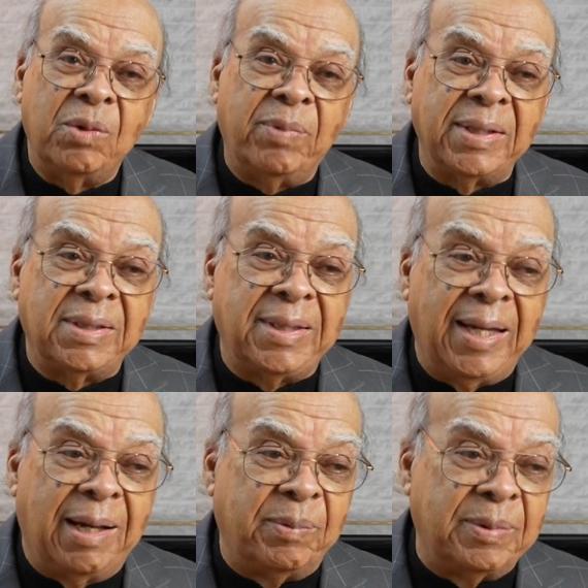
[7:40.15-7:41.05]
went back to
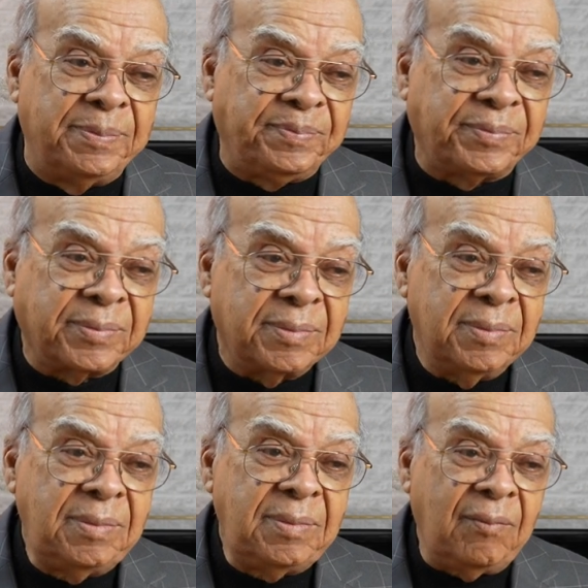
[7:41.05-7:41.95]
Tampa. Mm
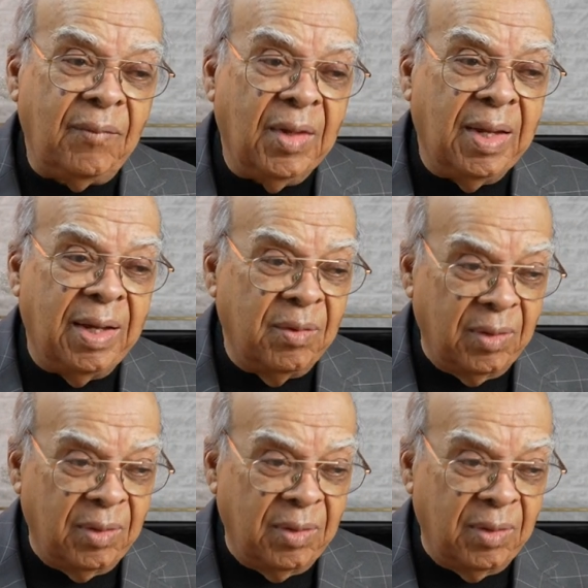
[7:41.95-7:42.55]
-hmm.